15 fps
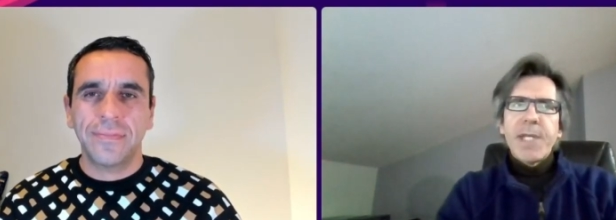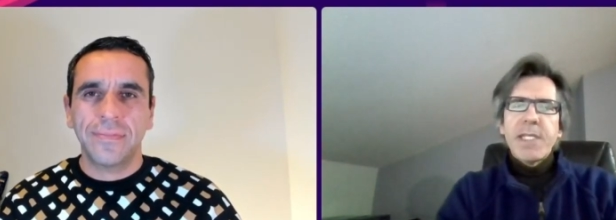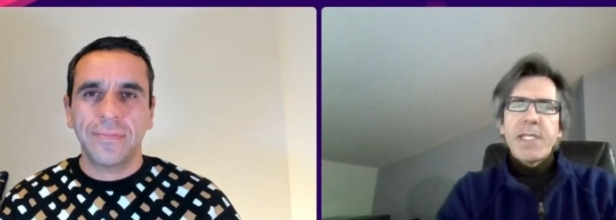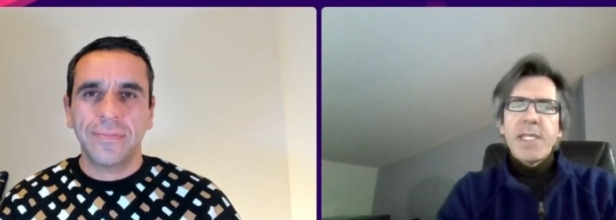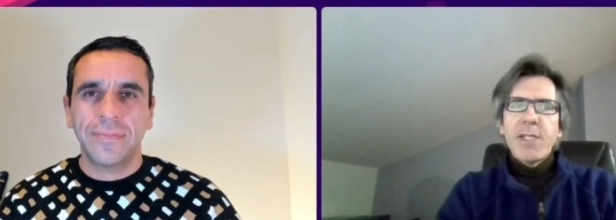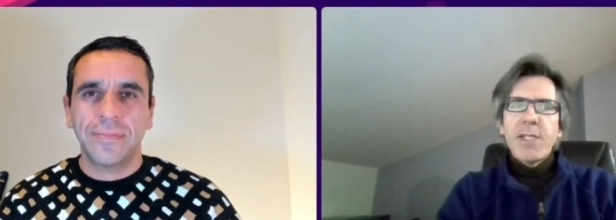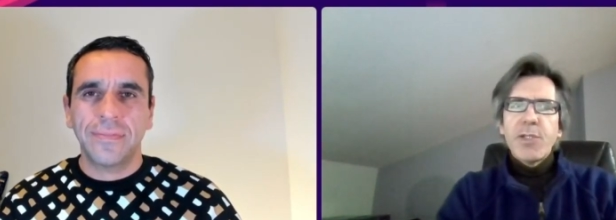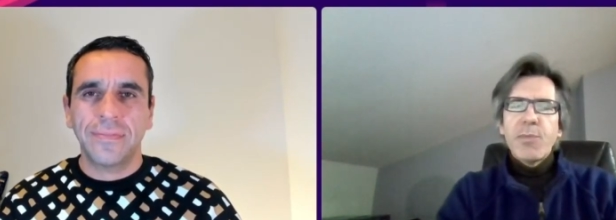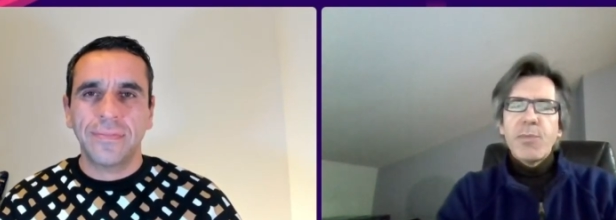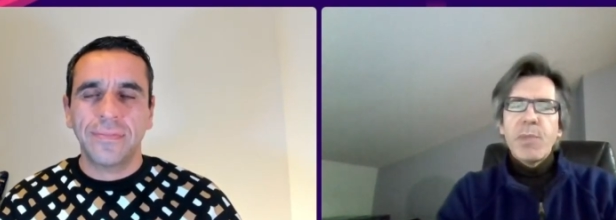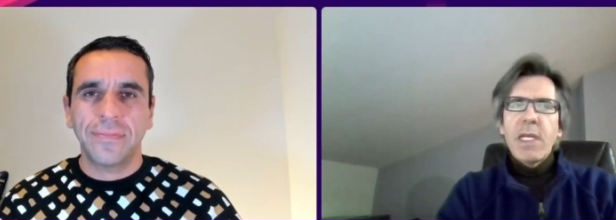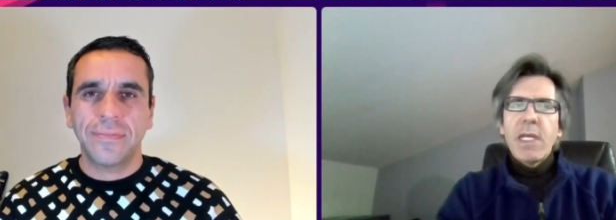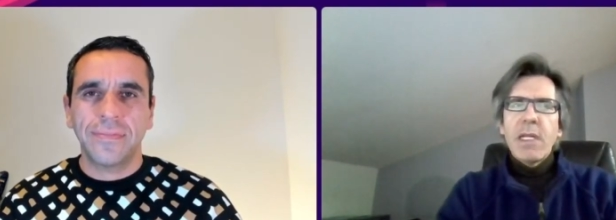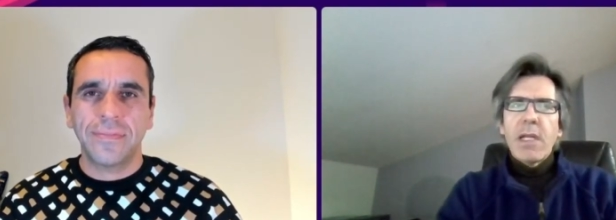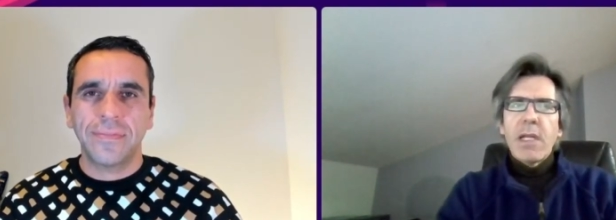Speaker 1: tend to
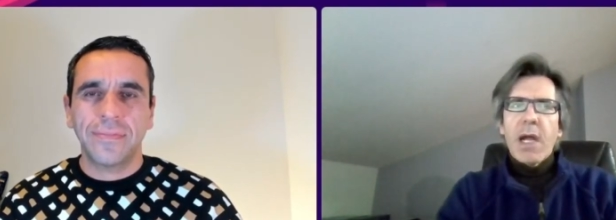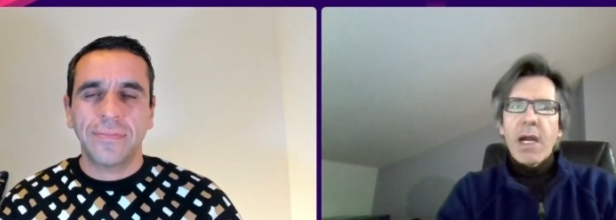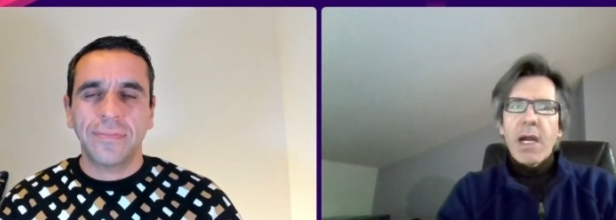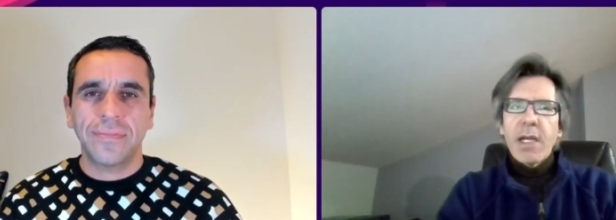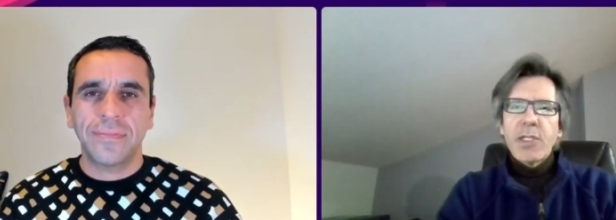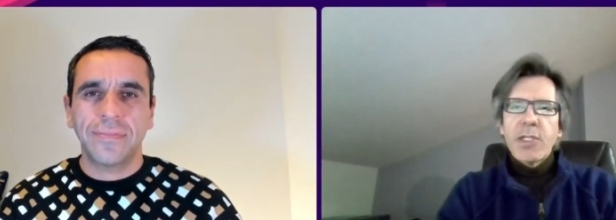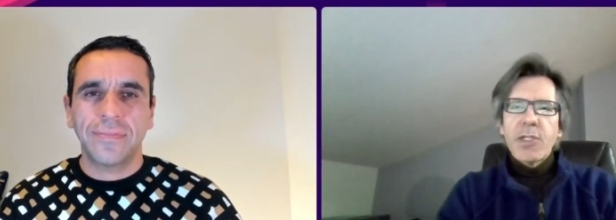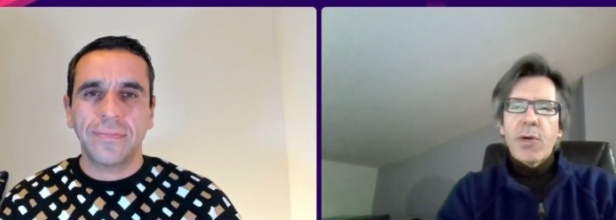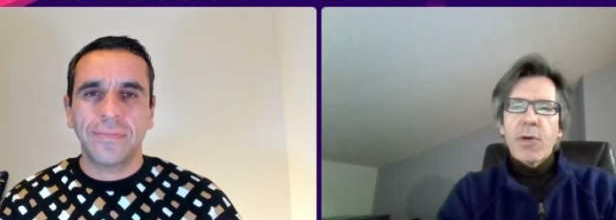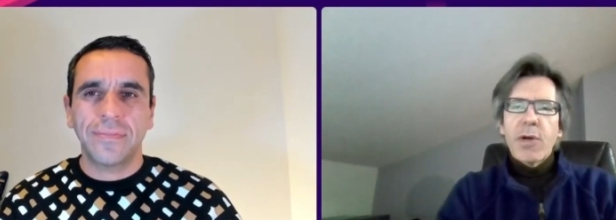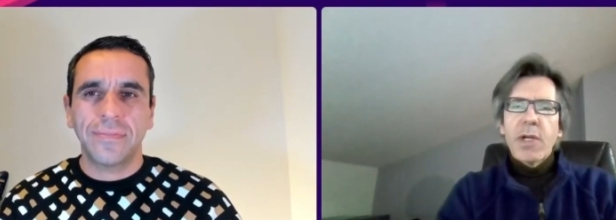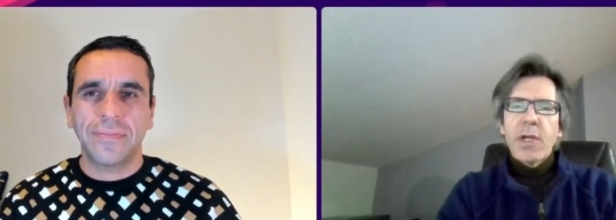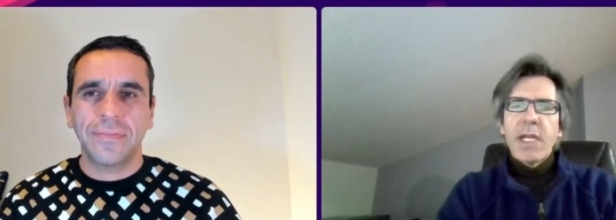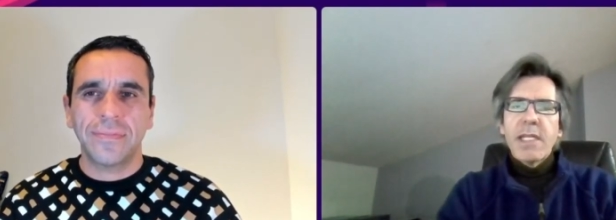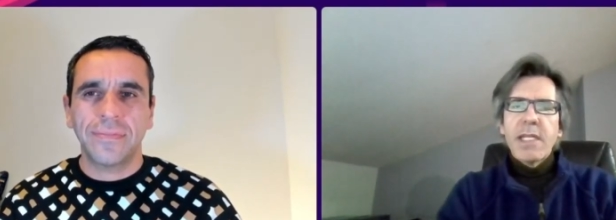be large
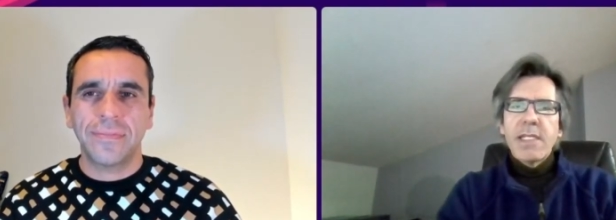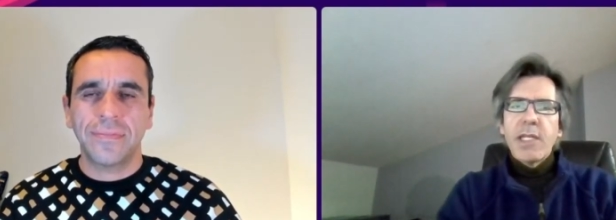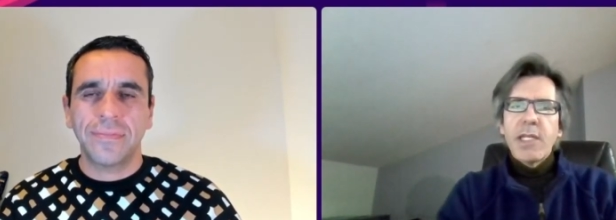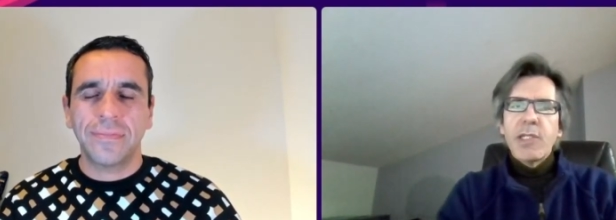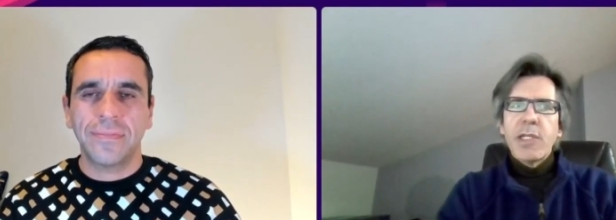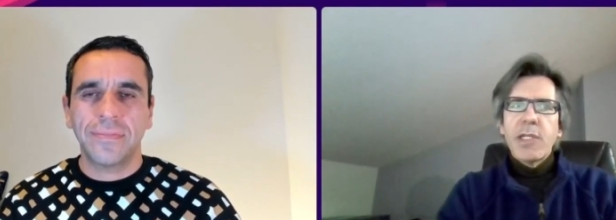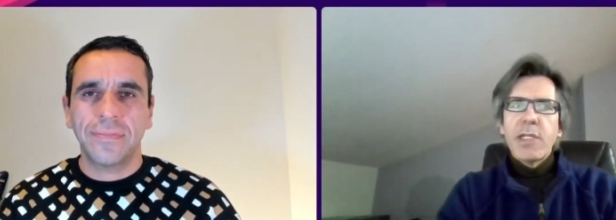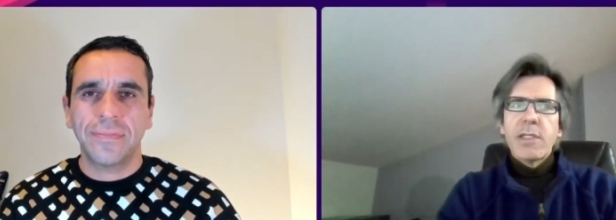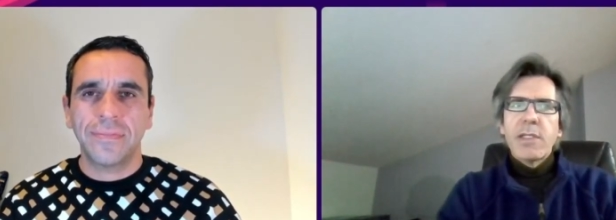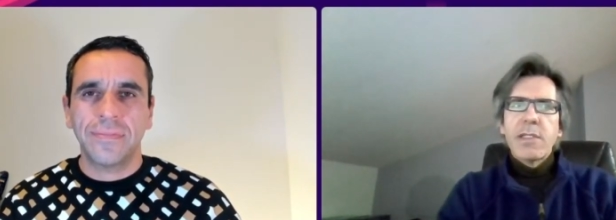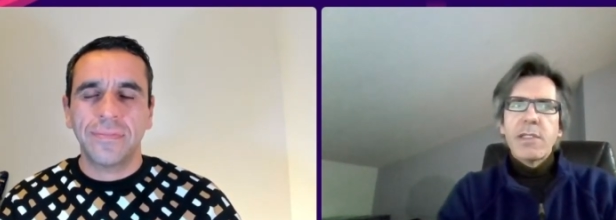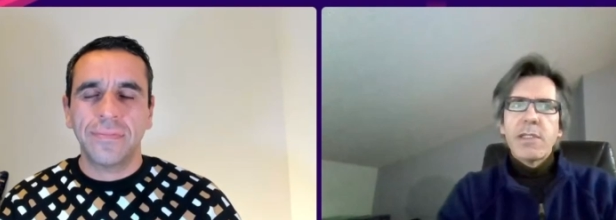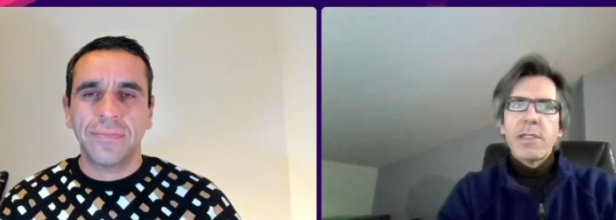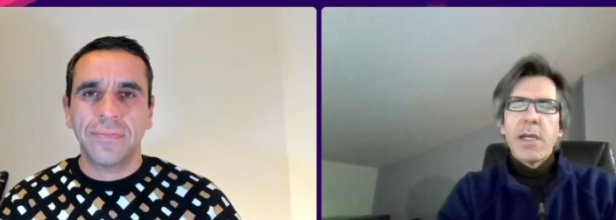organizations,